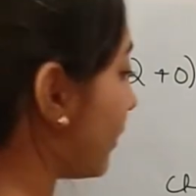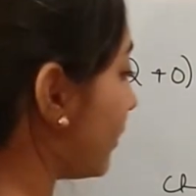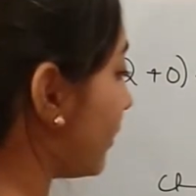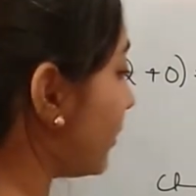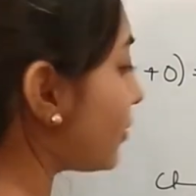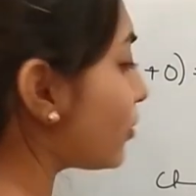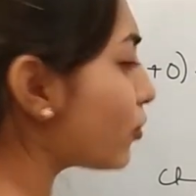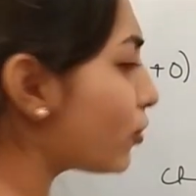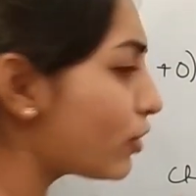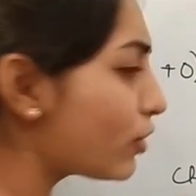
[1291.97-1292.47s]

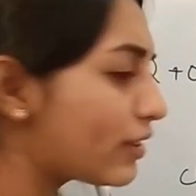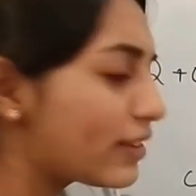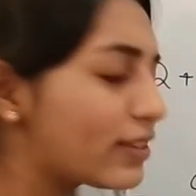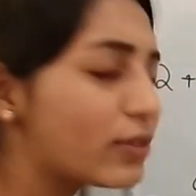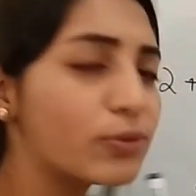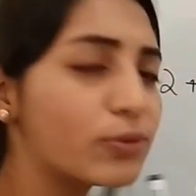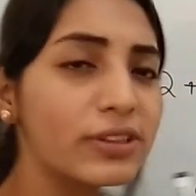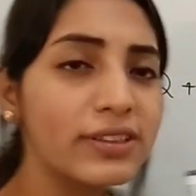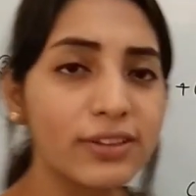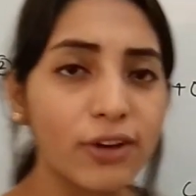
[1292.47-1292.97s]
So this
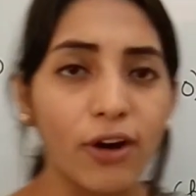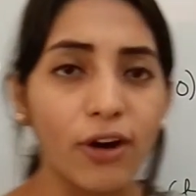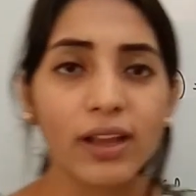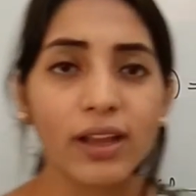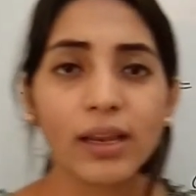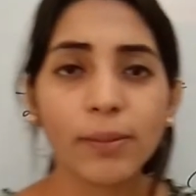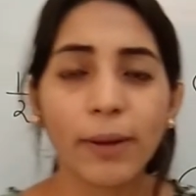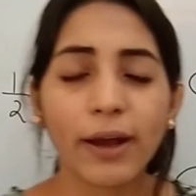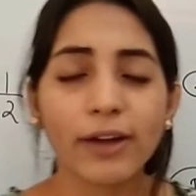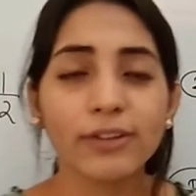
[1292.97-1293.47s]
was all
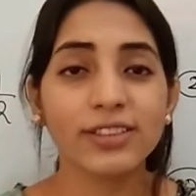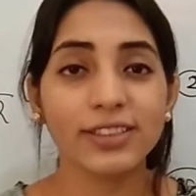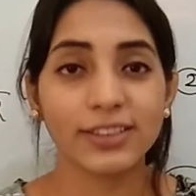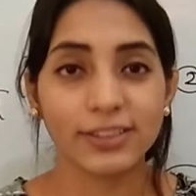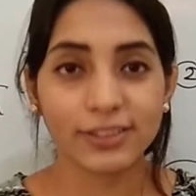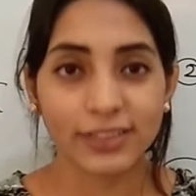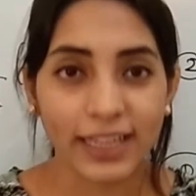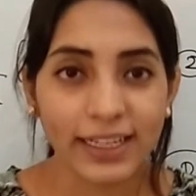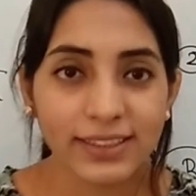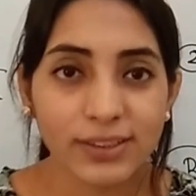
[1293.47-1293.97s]
about
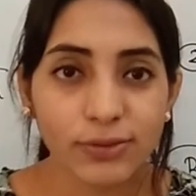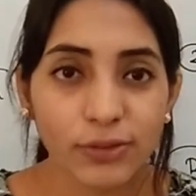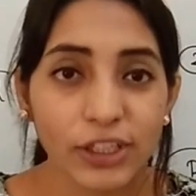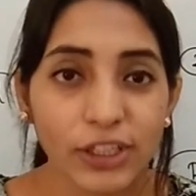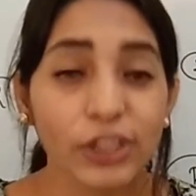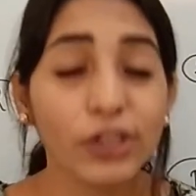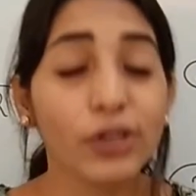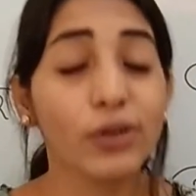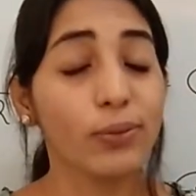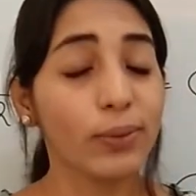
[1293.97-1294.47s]
today's
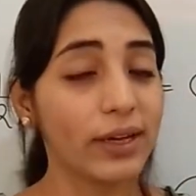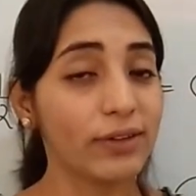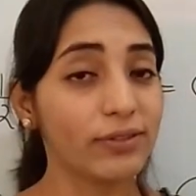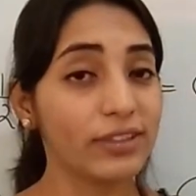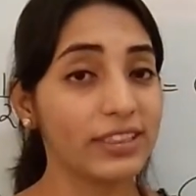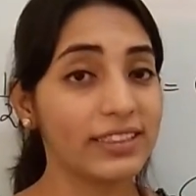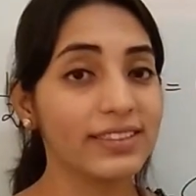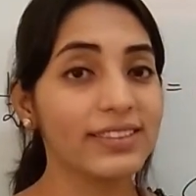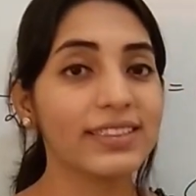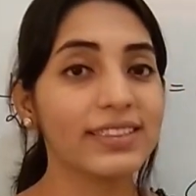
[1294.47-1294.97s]
video where we
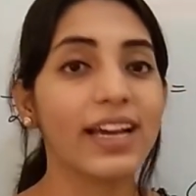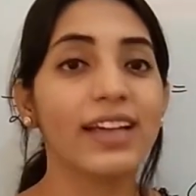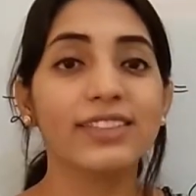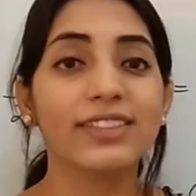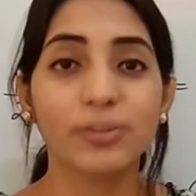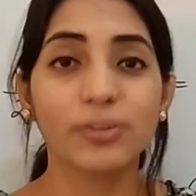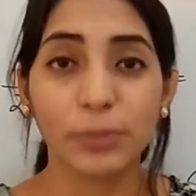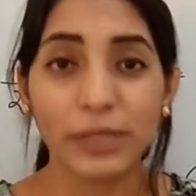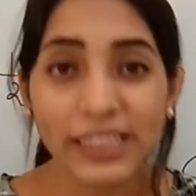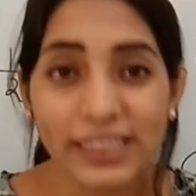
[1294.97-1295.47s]

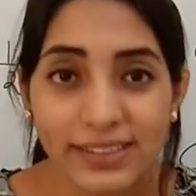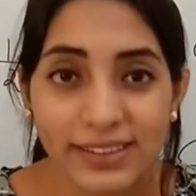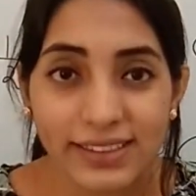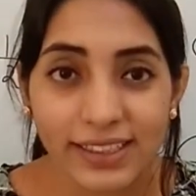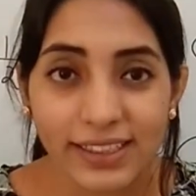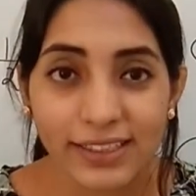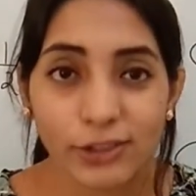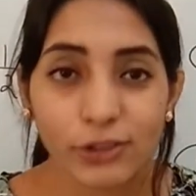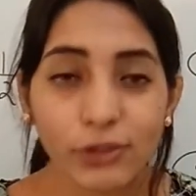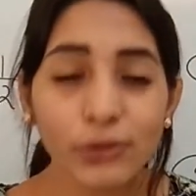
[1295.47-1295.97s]
discussed
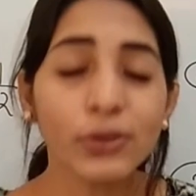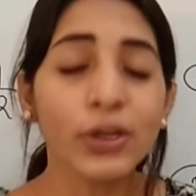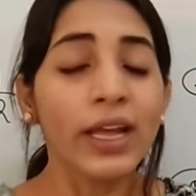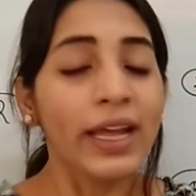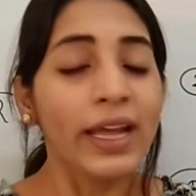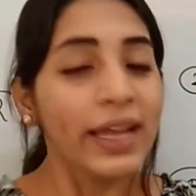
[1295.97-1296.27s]
BeCl2.